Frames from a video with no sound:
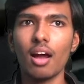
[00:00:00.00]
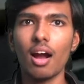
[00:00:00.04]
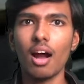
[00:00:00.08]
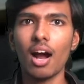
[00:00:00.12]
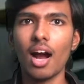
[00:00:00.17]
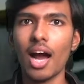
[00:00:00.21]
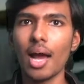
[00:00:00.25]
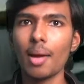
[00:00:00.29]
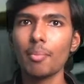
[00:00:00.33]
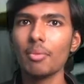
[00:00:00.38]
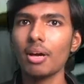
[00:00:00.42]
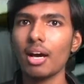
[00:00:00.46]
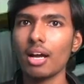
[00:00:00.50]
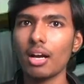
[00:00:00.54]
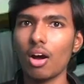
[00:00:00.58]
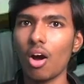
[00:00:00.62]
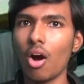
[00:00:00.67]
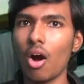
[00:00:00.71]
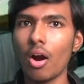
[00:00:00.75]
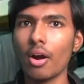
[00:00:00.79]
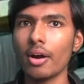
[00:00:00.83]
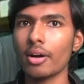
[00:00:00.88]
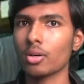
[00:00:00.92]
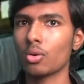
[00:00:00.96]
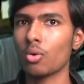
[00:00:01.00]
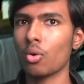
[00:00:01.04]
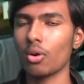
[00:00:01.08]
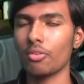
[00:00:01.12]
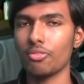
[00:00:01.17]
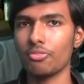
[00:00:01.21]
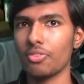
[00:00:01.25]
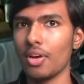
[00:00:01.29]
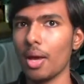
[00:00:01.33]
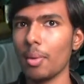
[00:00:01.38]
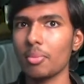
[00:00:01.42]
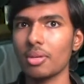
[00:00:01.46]
I'm not a hardcore
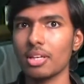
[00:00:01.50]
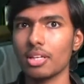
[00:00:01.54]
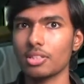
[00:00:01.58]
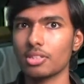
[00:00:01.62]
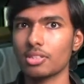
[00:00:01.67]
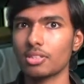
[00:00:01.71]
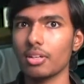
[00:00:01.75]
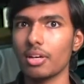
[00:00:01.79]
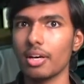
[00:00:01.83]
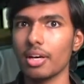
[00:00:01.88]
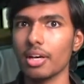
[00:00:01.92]
feminist or